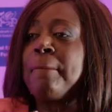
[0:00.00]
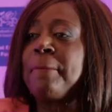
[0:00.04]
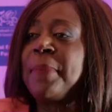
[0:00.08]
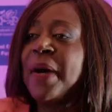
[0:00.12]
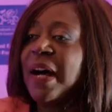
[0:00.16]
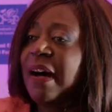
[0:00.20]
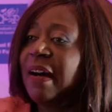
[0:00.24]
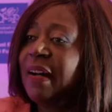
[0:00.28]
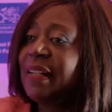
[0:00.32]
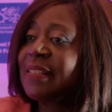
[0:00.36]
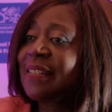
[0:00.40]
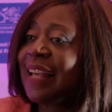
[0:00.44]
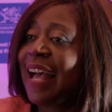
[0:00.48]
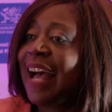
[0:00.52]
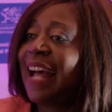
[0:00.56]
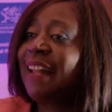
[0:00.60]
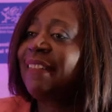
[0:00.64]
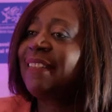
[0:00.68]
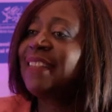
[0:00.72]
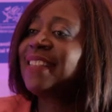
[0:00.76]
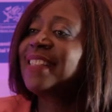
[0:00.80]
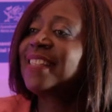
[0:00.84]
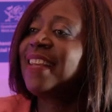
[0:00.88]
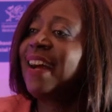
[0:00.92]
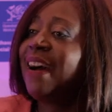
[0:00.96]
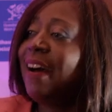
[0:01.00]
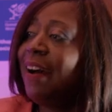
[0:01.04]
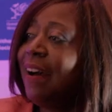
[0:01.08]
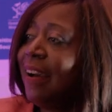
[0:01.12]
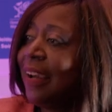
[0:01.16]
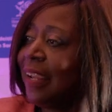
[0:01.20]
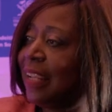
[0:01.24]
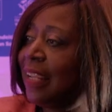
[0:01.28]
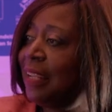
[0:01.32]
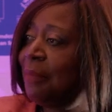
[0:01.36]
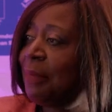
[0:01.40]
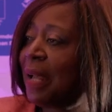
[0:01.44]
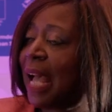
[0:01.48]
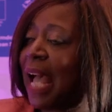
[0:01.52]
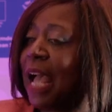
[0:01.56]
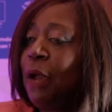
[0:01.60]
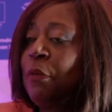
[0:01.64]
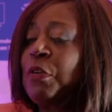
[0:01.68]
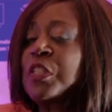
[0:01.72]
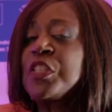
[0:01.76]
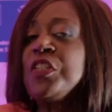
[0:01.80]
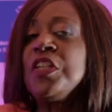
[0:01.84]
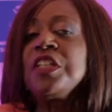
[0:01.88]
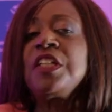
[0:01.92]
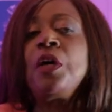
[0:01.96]
But at the time, I
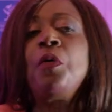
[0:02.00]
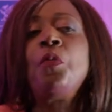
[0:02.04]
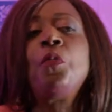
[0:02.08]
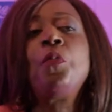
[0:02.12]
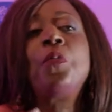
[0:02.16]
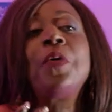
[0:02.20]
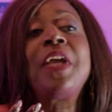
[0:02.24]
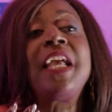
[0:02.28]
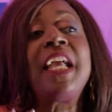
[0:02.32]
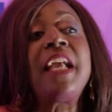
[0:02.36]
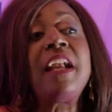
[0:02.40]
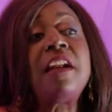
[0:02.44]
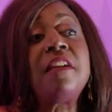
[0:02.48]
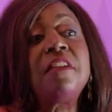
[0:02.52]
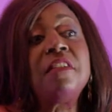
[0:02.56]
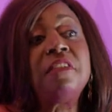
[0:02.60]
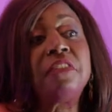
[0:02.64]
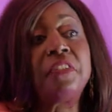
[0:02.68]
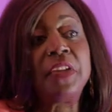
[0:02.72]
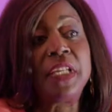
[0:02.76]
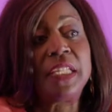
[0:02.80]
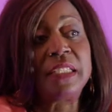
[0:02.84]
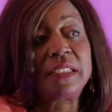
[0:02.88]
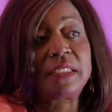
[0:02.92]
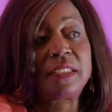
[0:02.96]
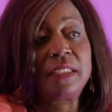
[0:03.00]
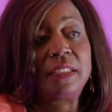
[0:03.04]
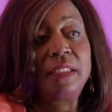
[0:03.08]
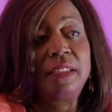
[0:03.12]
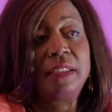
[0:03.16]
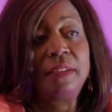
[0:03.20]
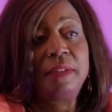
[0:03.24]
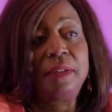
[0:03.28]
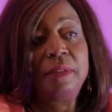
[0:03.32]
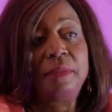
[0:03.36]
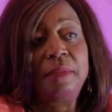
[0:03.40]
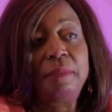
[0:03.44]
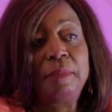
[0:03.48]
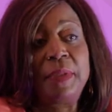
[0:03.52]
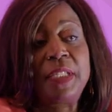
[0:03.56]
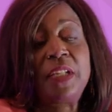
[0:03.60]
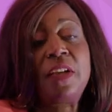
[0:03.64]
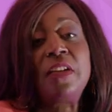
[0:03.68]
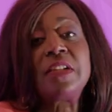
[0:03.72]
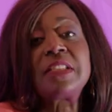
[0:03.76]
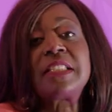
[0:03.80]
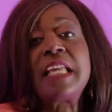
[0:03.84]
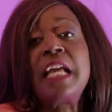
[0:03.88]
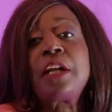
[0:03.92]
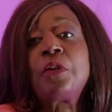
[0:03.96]
was not aware of it
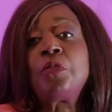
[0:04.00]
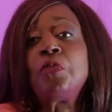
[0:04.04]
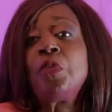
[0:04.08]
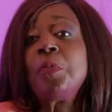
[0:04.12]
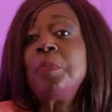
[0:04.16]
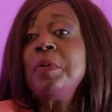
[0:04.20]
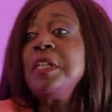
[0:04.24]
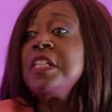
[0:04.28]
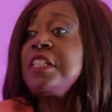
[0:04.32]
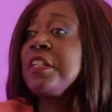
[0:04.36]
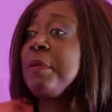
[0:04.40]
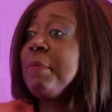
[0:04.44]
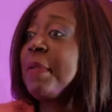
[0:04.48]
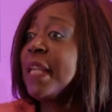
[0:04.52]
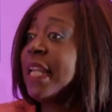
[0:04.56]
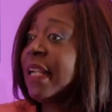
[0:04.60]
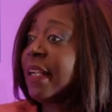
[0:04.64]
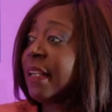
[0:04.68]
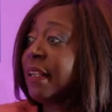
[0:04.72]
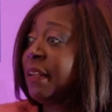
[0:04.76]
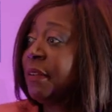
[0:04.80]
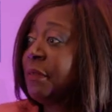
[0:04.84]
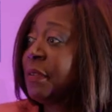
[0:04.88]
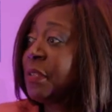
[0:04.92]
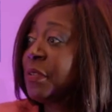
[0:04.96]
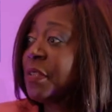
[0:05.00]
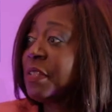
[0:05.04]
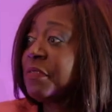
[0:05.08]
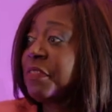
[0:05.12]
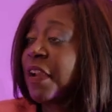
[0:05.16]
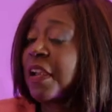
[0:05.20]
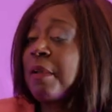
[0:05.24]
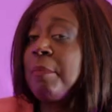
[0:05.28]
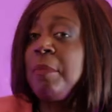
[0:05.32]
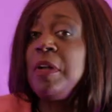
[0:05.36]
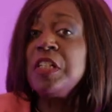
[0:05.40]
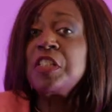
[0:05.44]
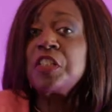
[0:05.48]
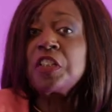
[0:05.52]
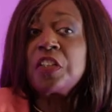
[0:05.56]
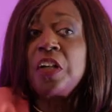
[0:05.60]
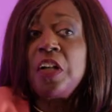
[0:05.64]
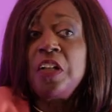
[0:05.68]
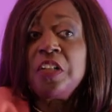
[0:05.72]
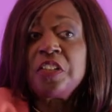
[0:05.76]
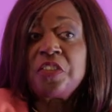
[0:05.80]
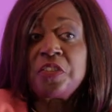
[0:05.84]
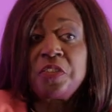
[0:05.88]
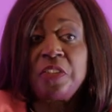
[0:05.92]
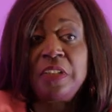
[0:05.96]
because I grew up in Jamaica, which was very
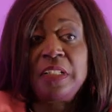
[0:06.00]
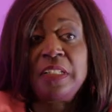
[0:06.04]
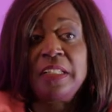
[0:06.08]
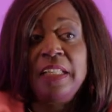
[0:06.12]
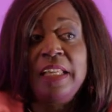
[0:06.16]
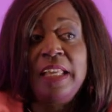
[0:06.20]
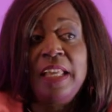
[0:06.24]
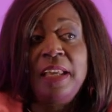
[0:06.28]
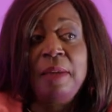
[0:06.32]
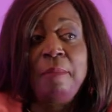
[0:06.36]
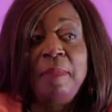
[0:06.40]
multicultural.